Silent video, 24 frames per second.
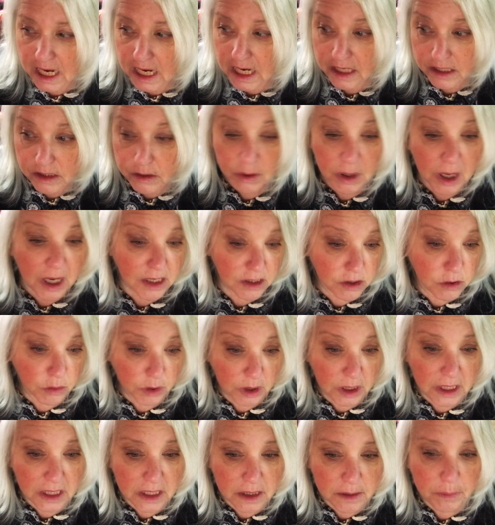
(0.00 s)
So he got
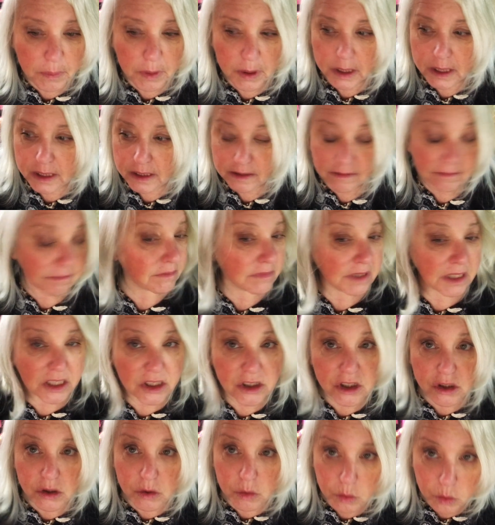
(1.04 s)
treated, but it
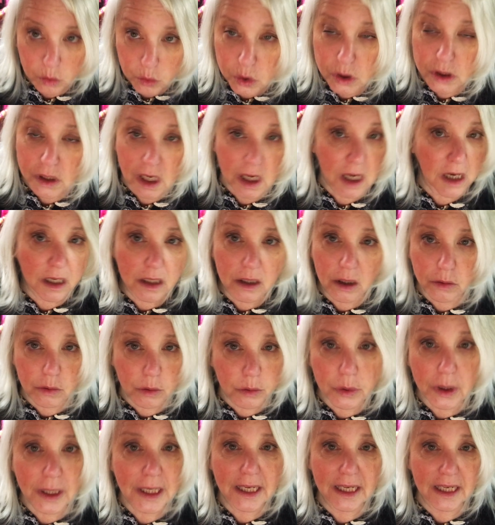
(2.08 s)
just would not go
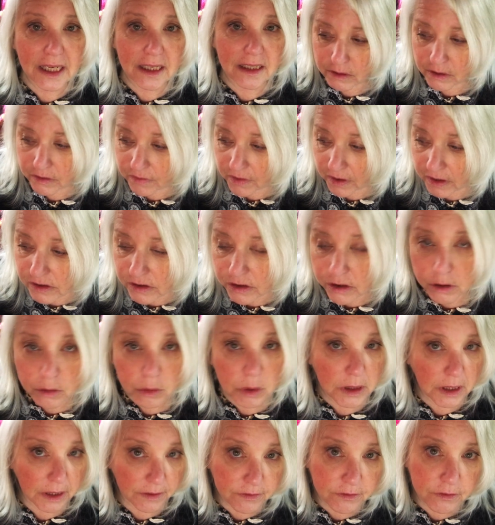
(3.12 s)
away. Eventually
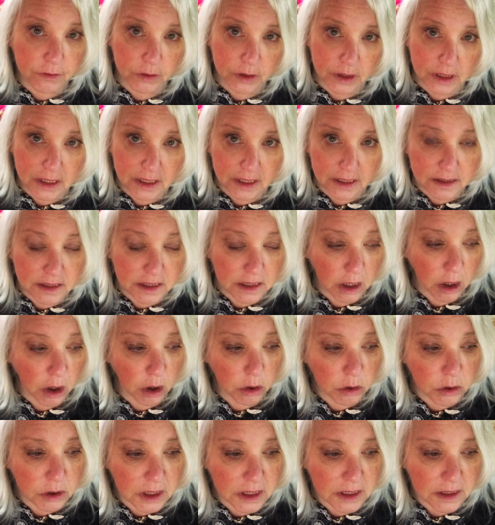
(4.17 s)
we left for the East
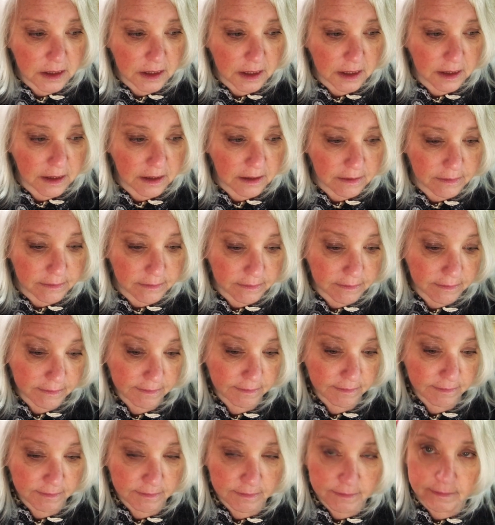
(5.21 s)
Coast, and
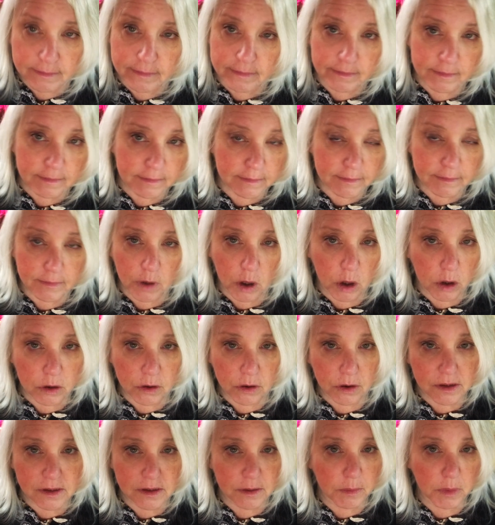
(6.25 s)
all
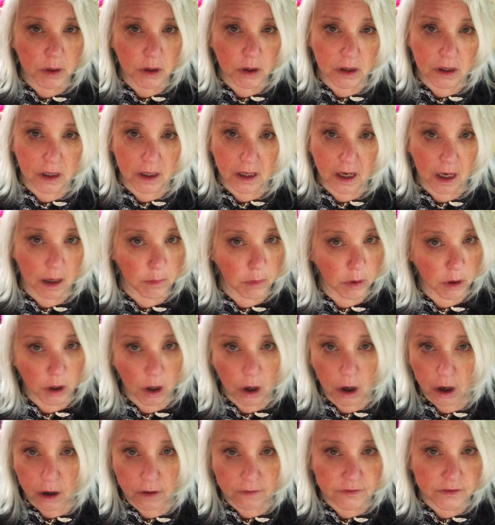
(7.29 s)
across America, Cowboy
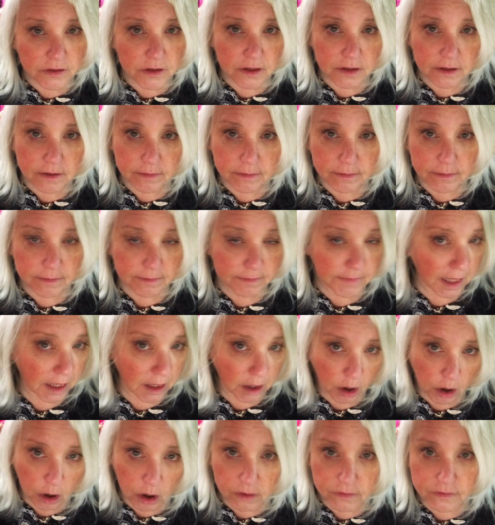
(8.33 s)
coughed and
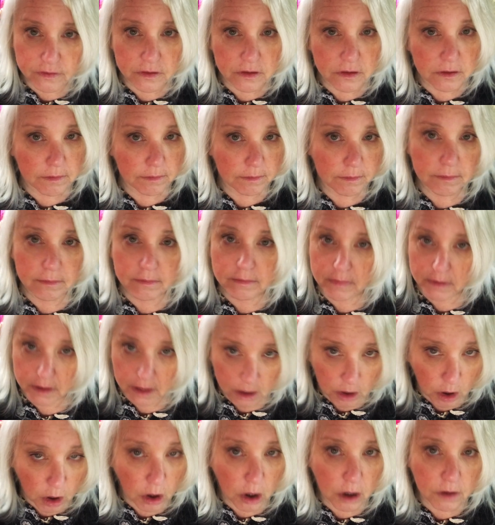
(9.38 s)
coughed
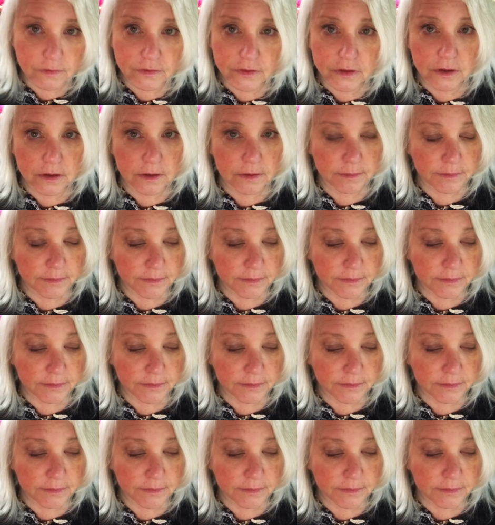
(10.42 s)
and coughed.